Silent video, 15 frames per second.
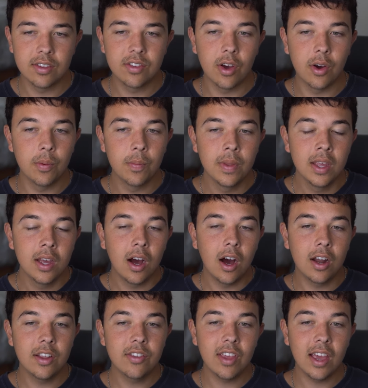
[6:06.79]
So
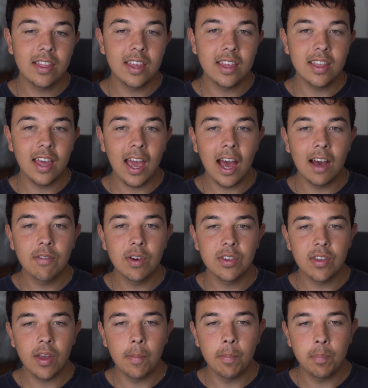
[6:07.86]
honestly, I think they have
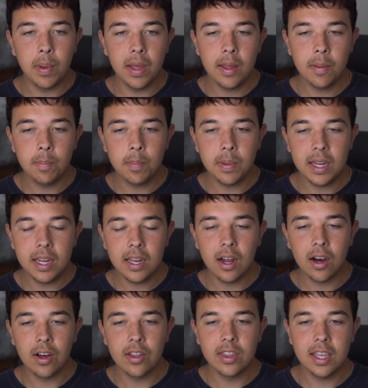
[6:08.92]
us a bit beat
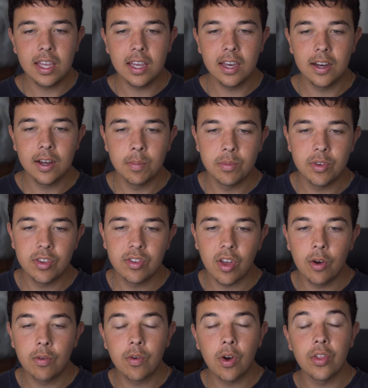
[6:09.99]
on the
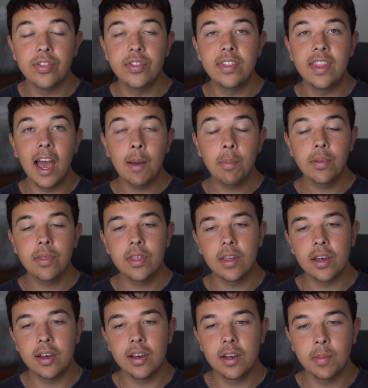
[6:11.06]
just overall depth,
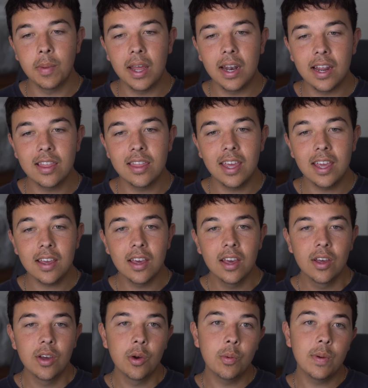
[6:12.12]
and I think
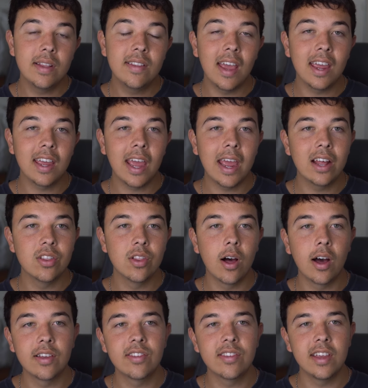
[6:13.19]
we take a
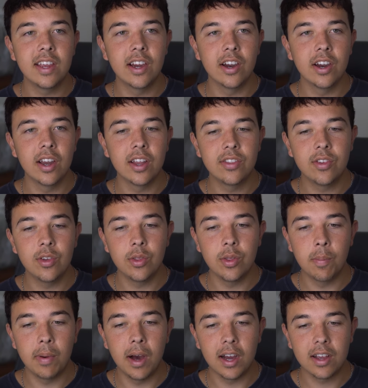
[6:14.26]
loss here to
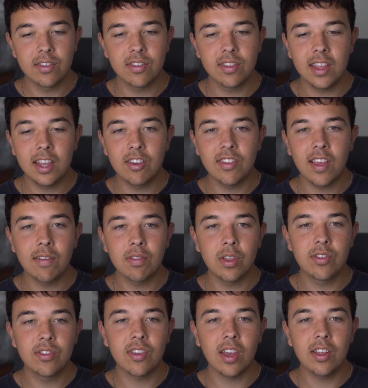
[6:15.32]
the Bucs. They just have
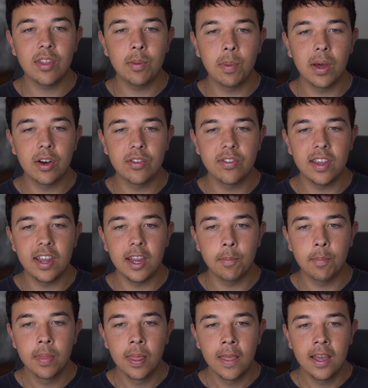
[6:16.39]
this slightly better
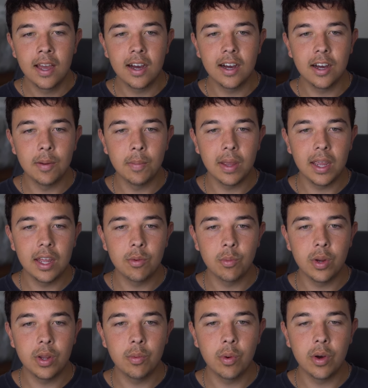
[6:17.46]
team, and
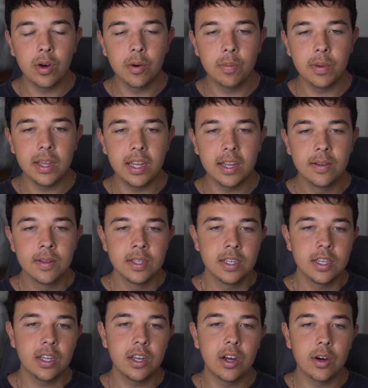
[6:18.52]
we will be,
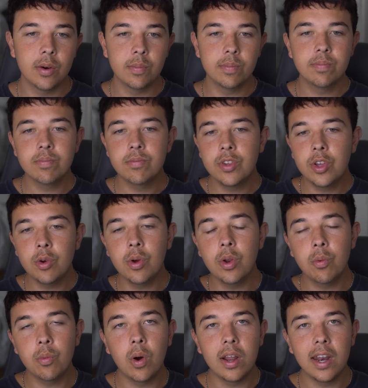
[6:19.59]

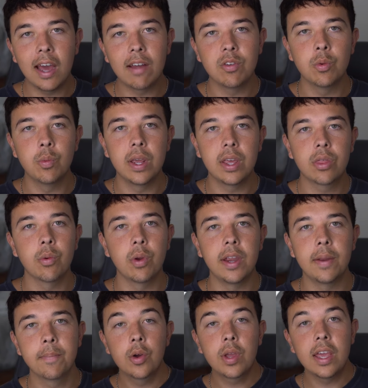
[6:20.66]
2-1 after week
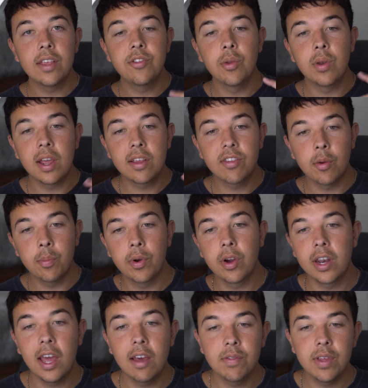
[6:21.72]
3. Okay, so next up we're
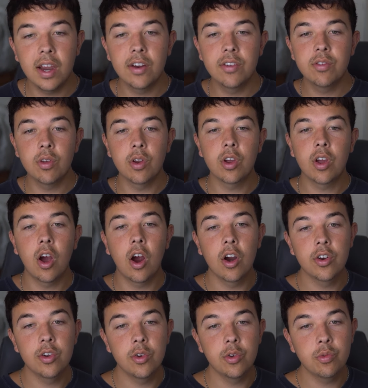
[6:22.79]
gonna have the Arizona
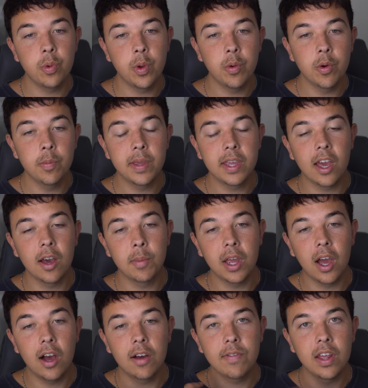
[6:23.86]
Cardinals. We will be
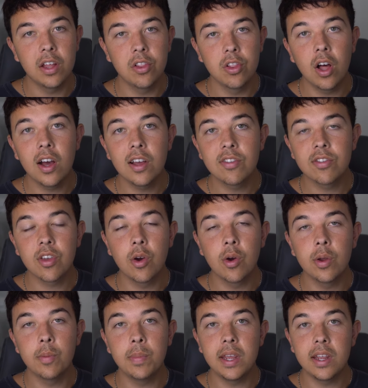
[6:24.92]
coming off a loss,
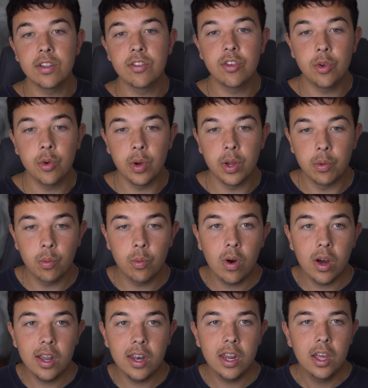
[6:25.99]
being
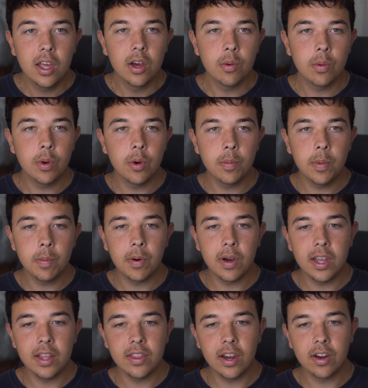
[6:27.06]
2-1. We will be
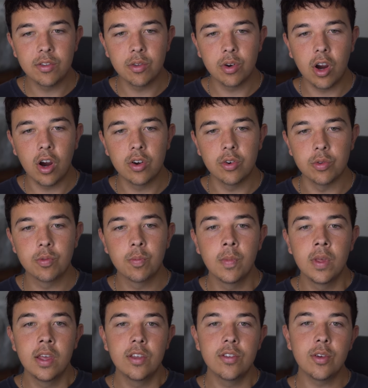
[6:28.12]
playing the Arizona Cardinals.
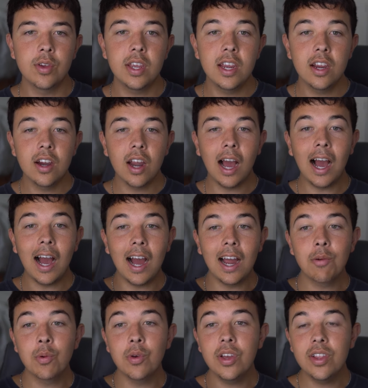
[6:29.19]
So here,
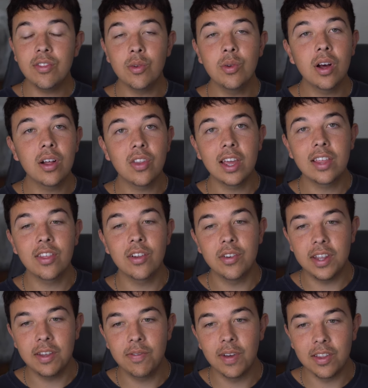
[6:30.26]
I really do not like their
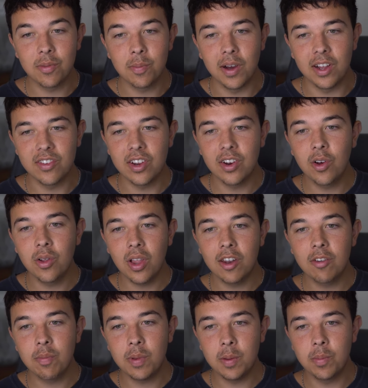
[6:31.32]
defense much. I know a lot
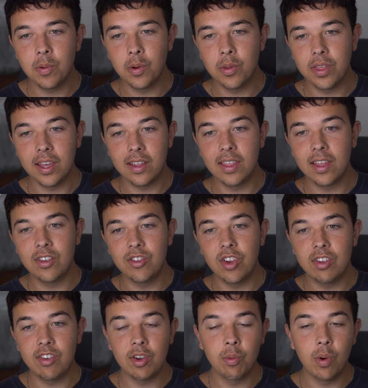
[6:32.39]
of people think that
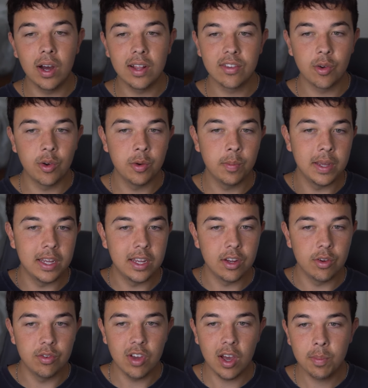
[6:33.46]
J.J. Watt's going to be a
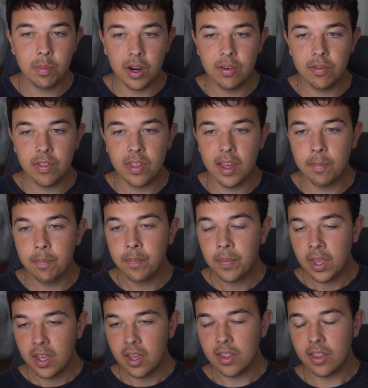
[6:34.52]
huge upgrade for them,
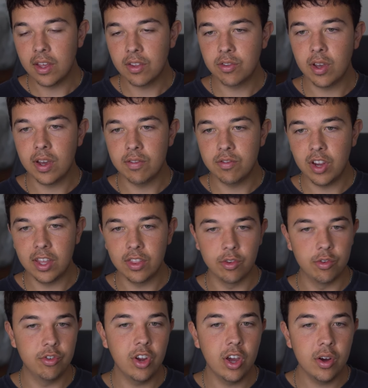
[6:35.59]
and they also have
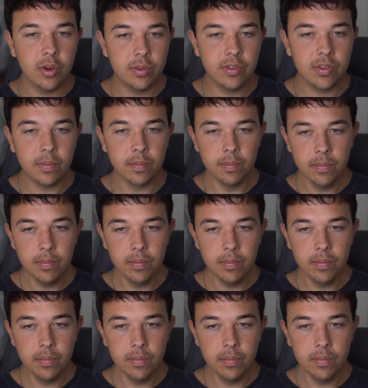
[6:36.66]
Chandler Jones.